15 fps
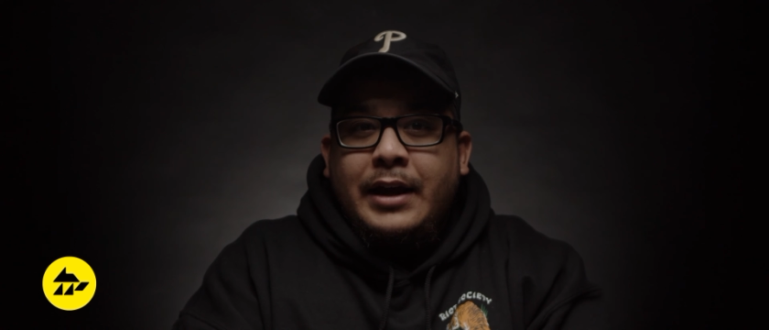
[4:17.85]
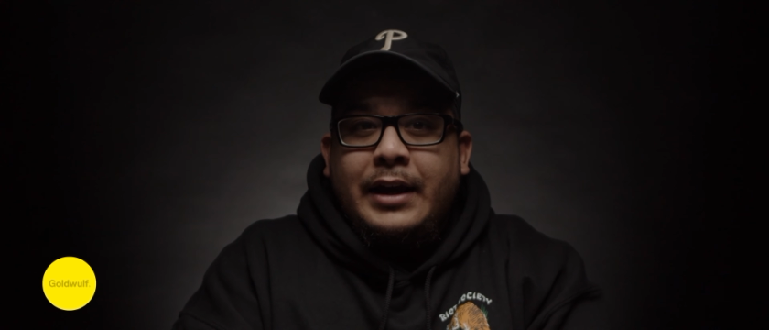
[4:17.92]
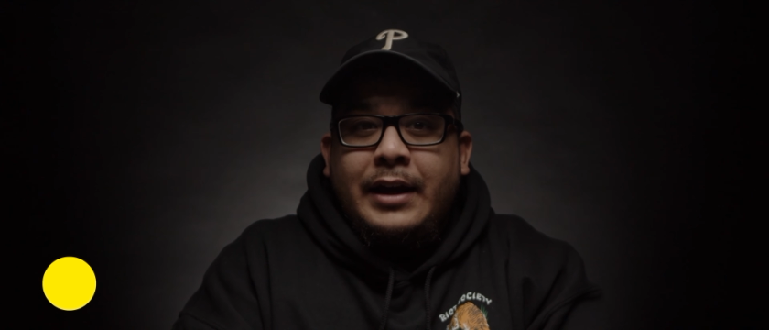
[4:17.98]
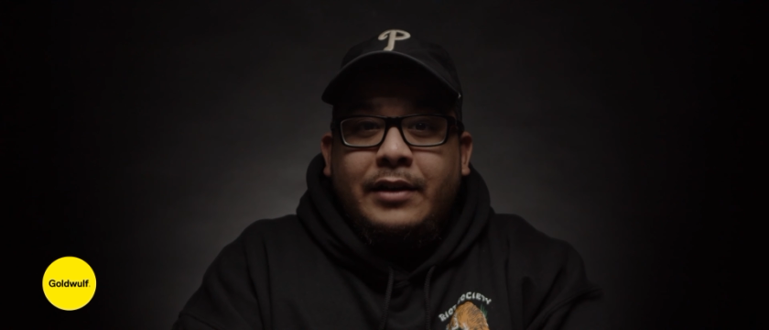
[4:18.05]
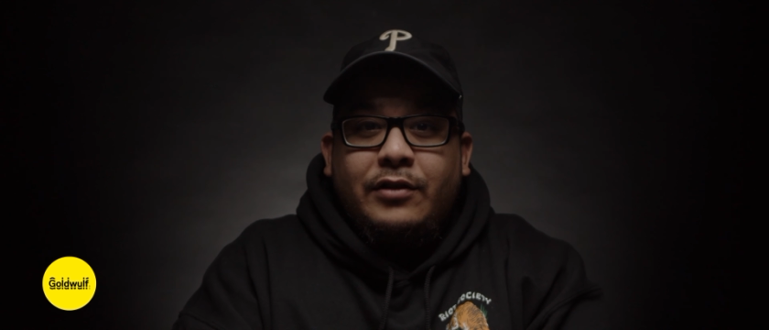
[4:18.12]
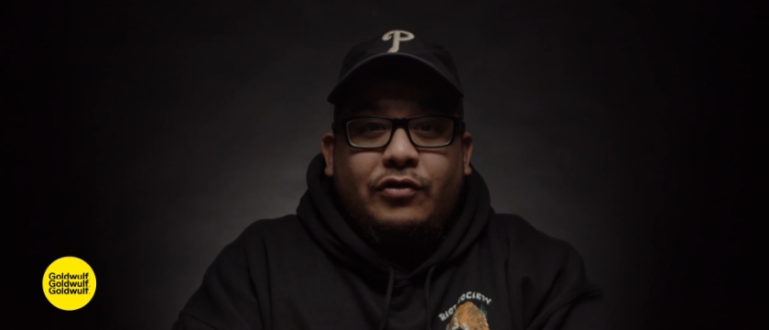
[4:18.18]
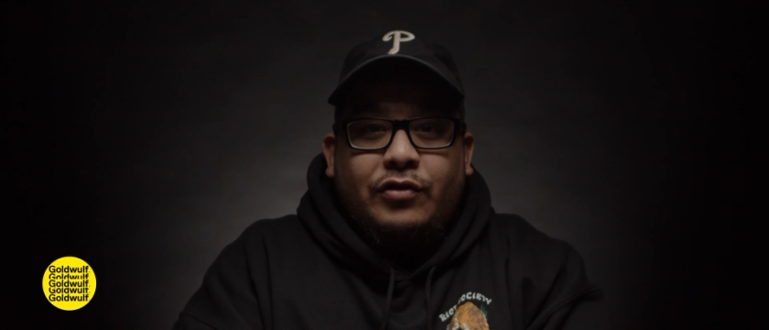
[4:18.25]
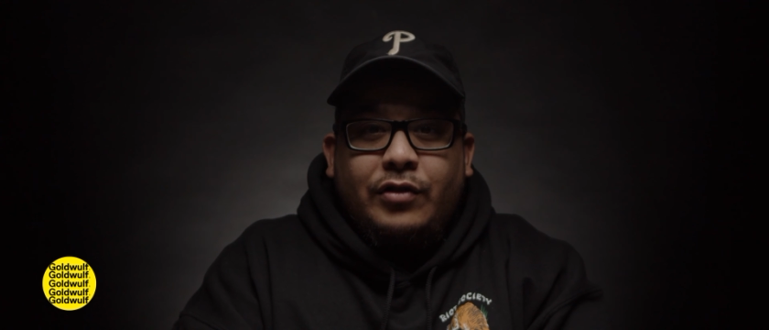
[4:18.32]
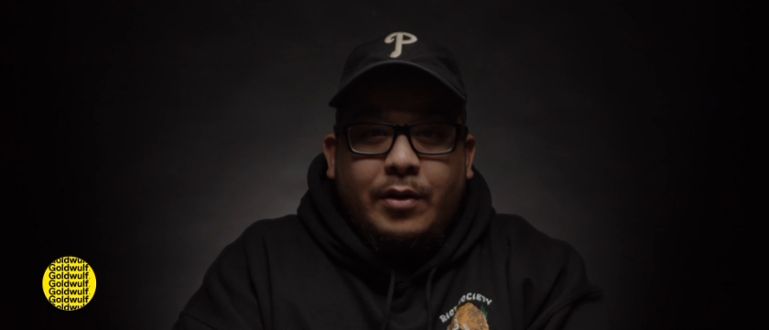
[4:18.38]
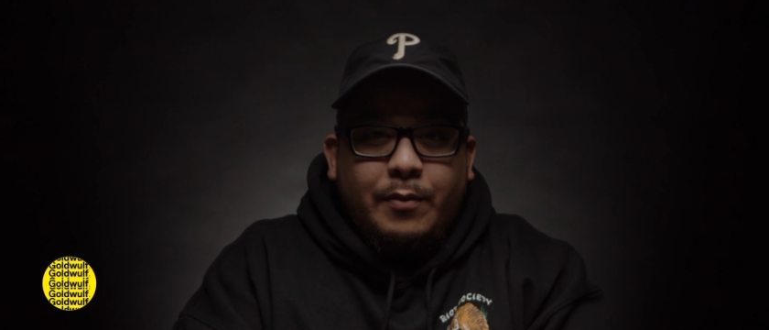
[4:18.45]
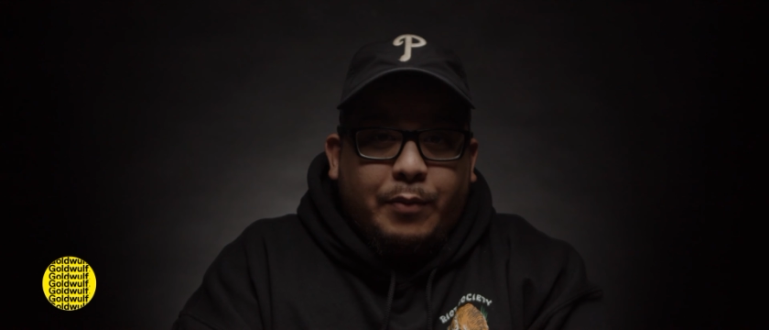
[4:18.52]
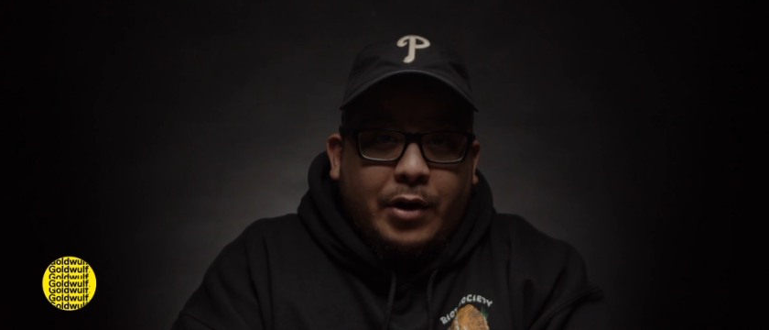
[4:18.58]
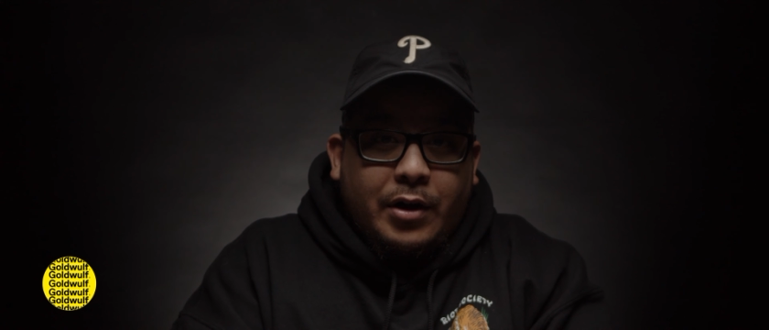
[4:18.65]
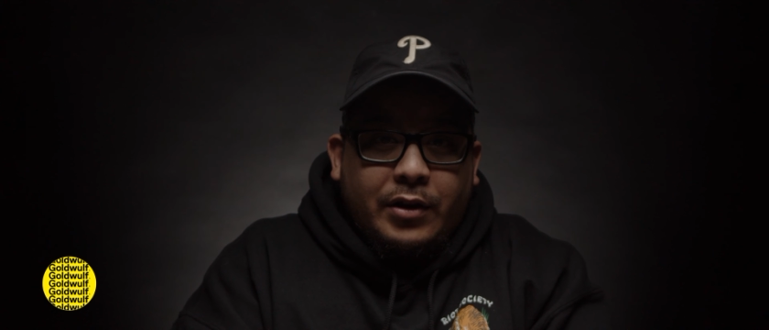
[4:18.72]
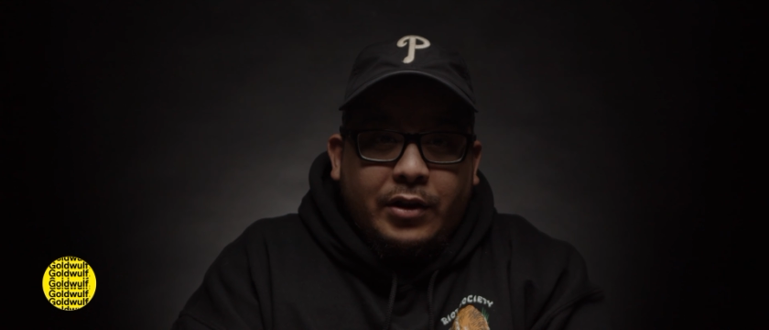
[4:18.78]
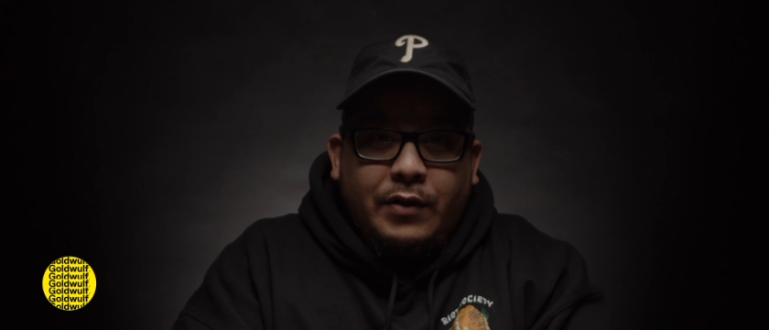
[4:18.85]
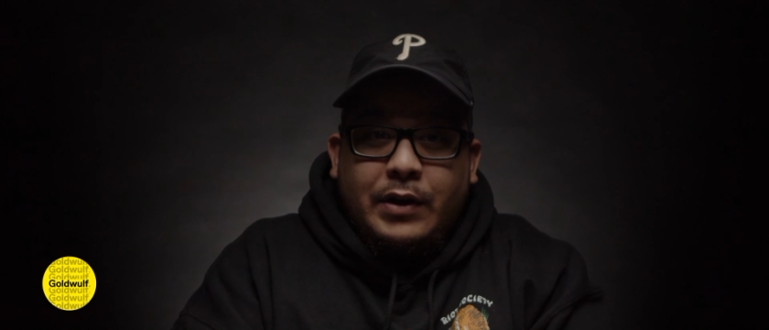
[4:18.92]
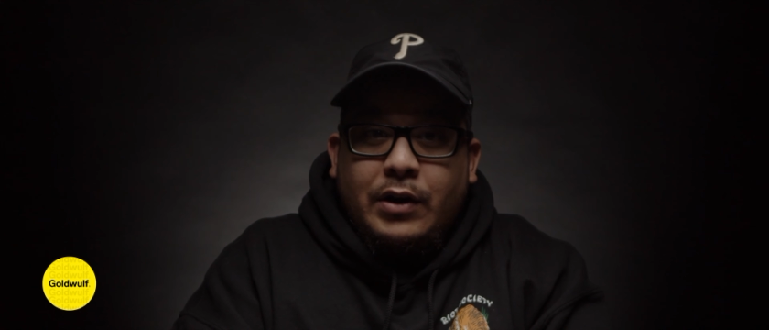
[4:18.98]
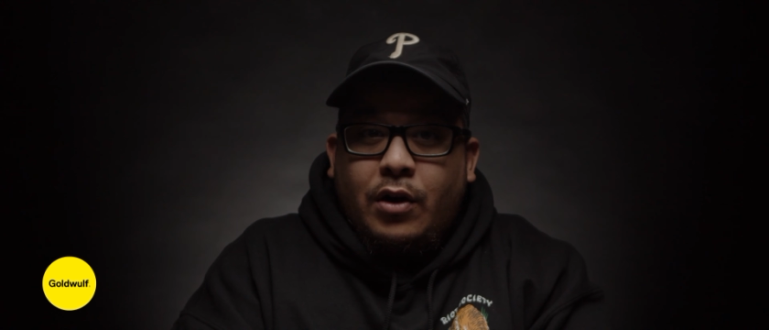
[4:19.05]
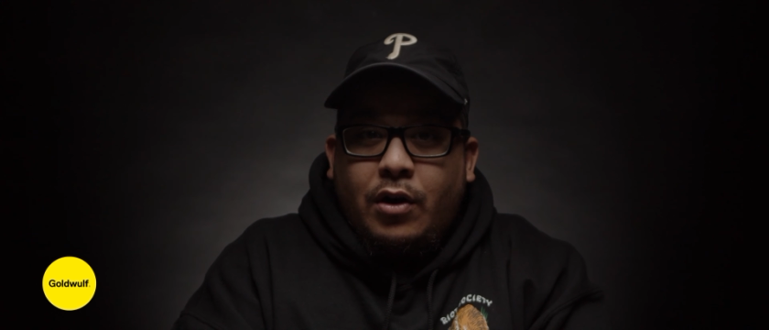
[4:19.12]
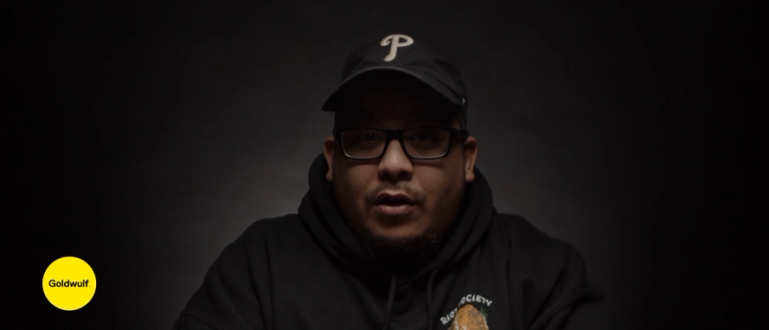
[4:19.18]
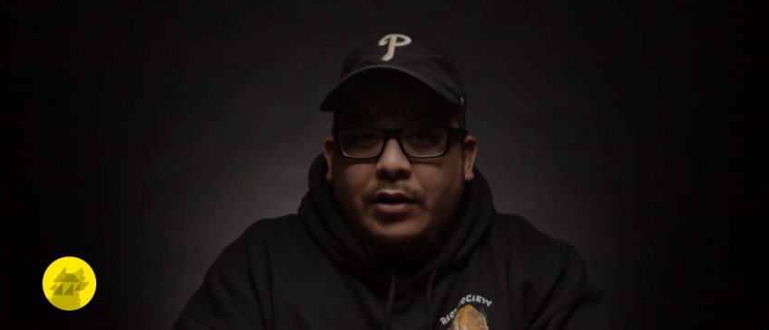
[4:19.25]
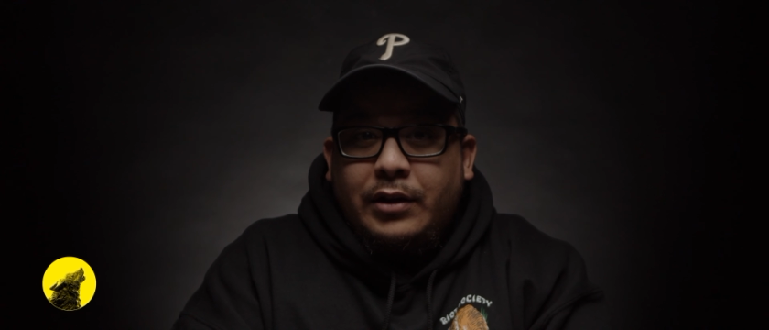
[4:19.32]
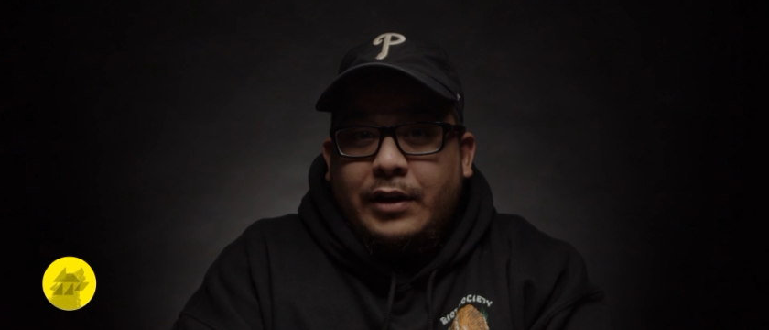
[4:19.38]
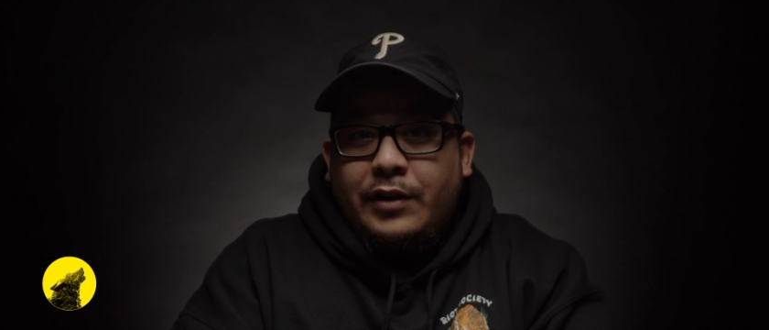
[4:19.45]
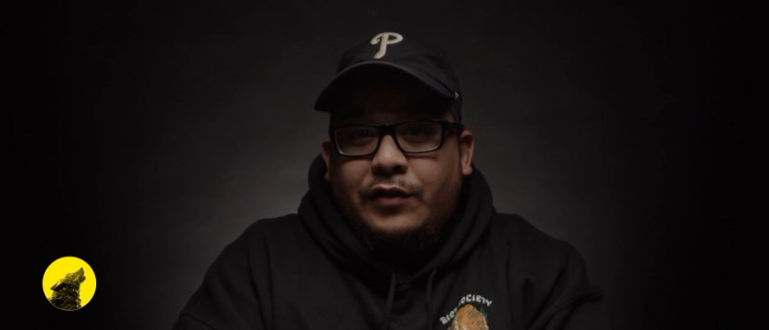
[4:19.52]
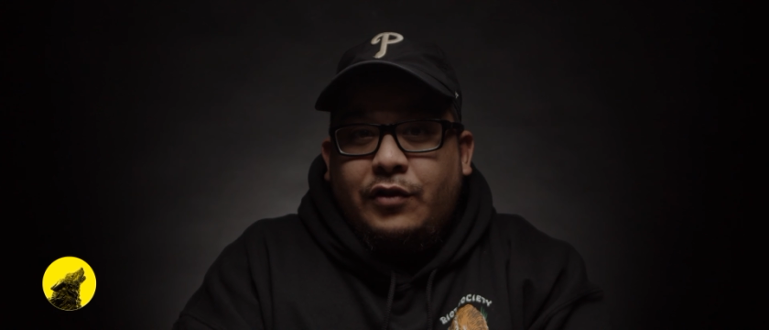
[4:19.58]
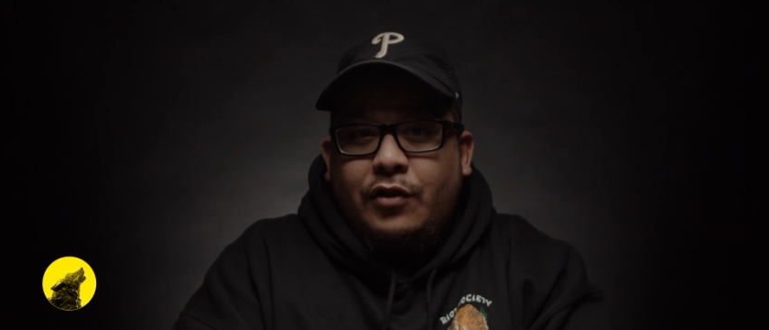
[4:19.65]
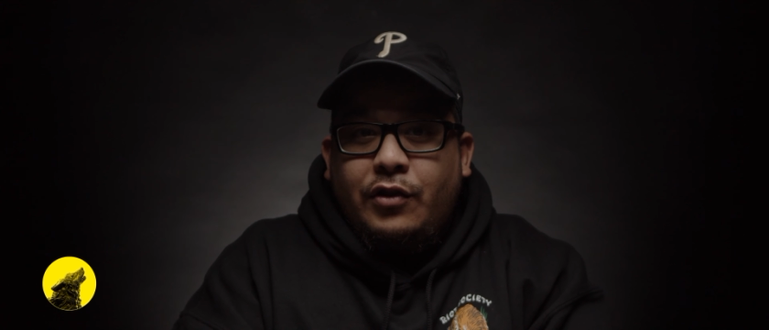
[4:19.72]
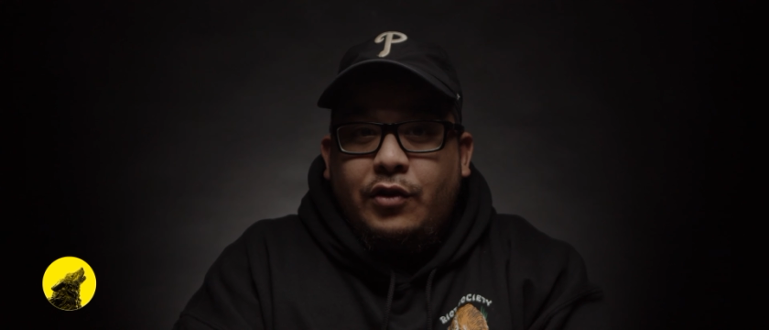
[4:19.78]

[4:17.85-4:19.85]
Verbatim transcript: It shouldn't bother you at all unless you're